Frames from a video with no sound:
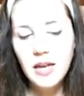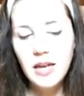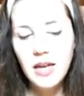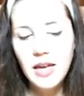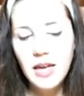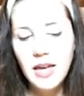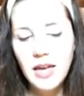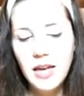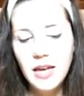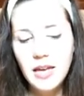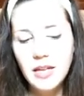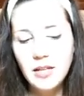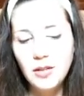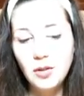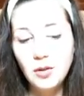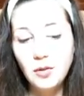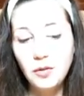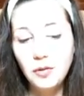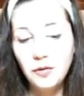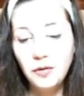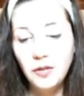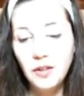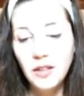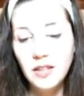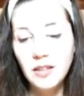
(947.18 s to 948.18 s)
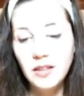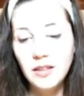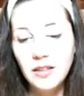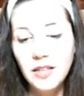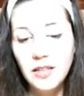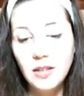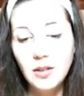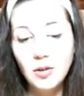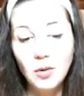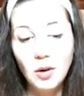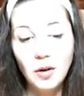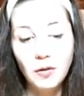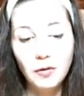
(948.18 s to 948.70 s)
and you feel
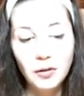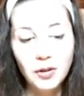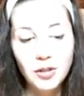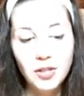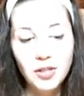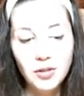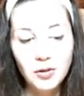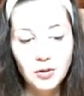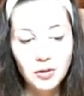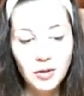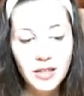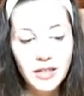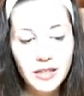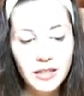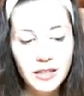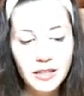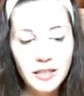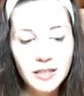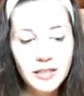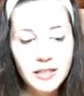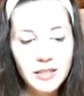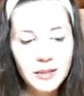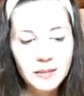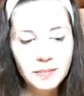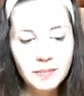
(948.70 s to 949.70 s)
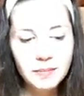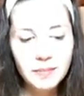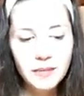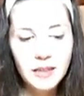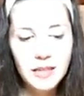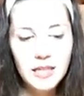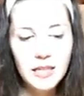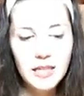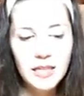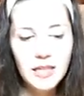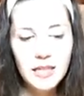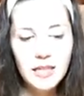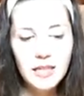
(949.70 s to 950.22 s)
that you are frustrated
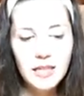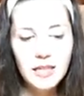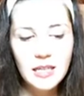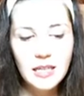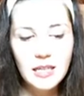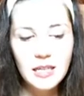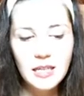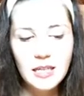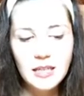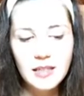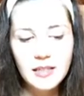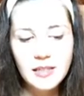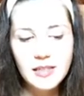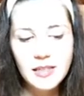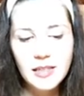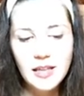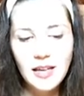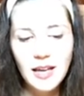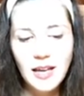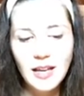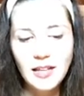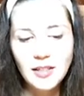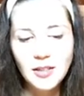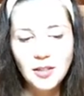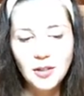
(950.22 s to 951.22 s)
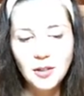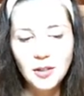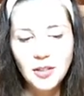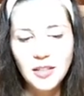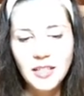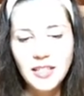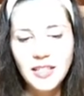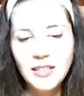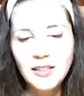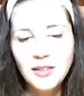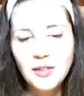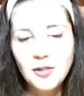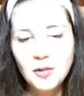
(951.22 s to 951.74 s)
is
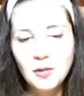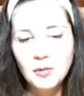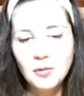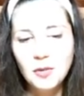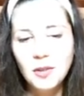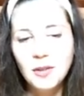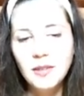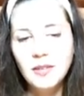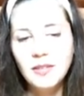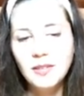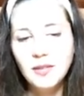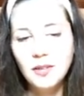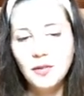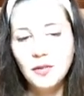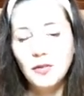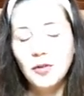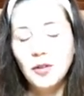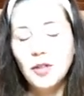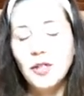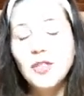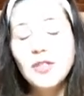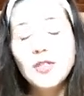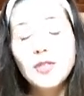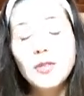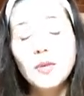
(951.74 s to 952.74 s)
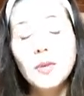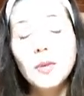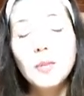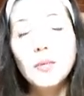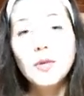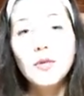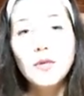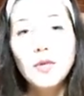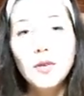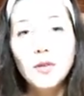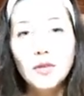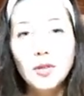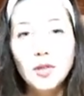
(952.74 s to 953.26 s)
actually first to
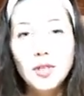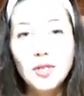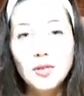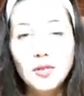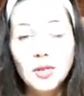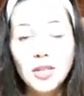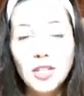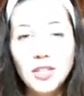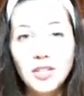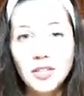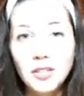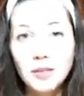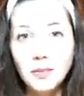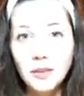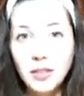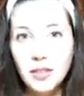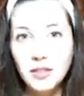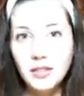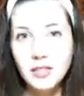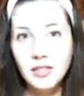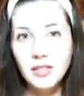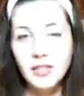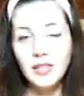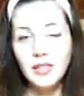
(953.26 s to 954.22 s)
remove the frustration, because